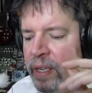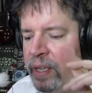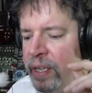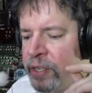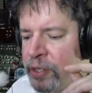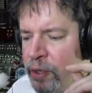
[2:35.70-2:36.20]

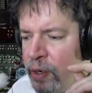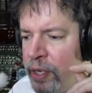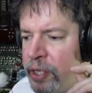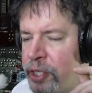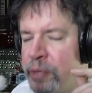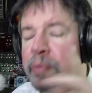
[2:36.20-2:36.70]
it's sort
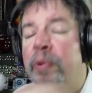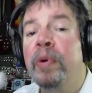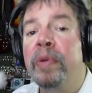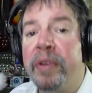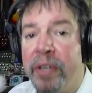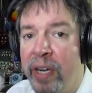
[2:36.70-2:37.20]
of
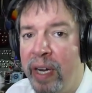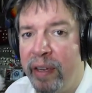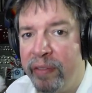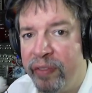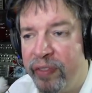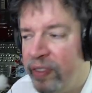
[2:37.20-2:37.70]
smoothed
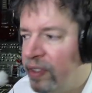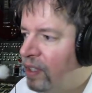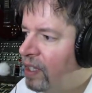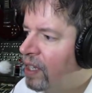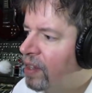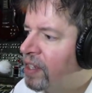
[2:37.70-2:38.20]
off.
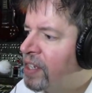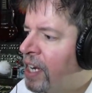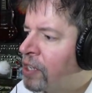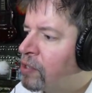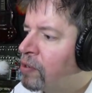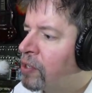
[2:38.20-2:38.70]
The
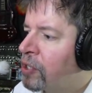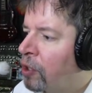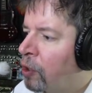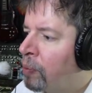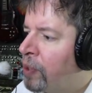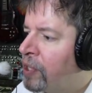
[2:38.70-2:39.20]
texture is a
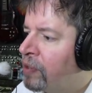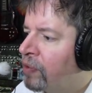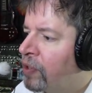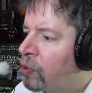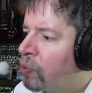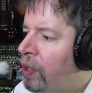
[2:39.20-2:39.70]
little bit
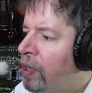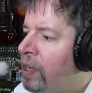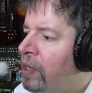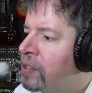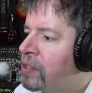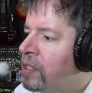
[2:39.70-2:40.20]
different.
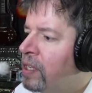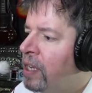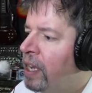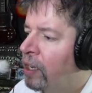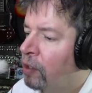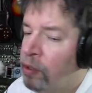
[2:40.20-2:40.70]
Whereas,
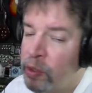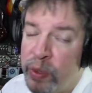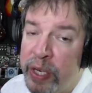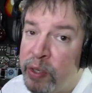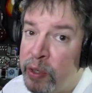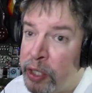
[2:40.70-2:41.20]
and of course, when
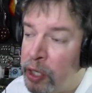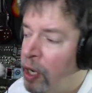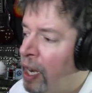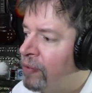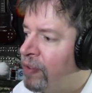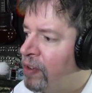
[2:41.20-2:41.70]
I switch it
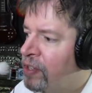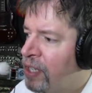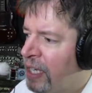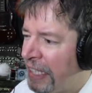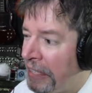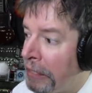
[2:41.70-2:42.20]
off, it's
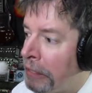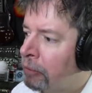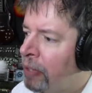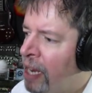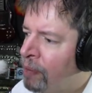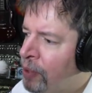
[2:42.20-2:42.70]
like, uh,
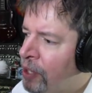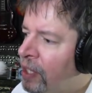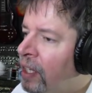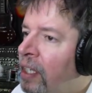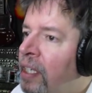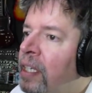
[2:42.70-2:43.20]
what happened?
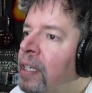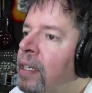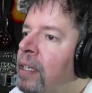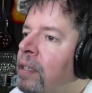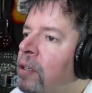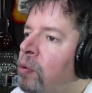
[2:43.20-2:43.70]

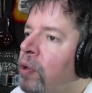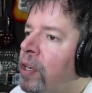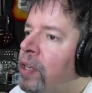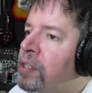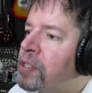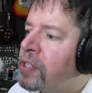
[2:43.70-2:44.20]

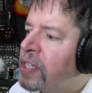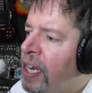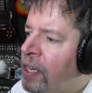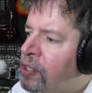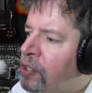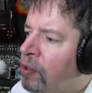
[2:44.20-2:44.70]
Whereas the
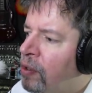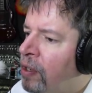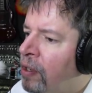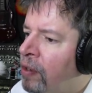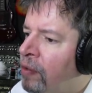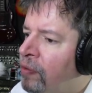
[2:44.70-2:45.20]
texture
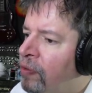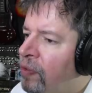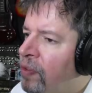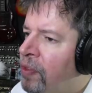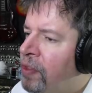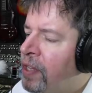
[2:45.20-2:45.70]
of
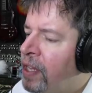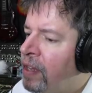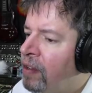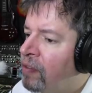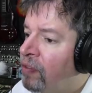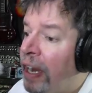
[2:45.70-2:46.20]

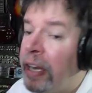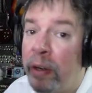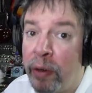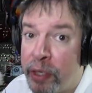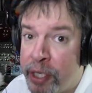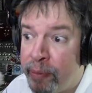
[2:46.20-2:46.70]
the
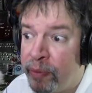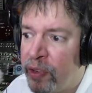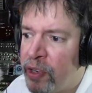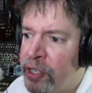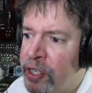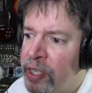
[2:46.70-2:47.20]
final shipped
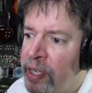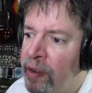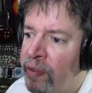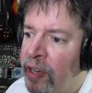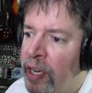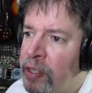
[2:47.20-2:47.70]
version
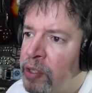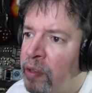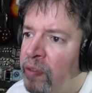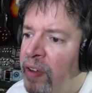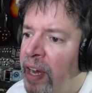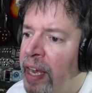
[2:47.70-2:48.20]
of Console
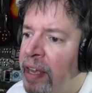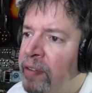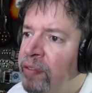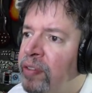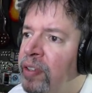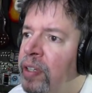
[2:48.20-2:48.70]
5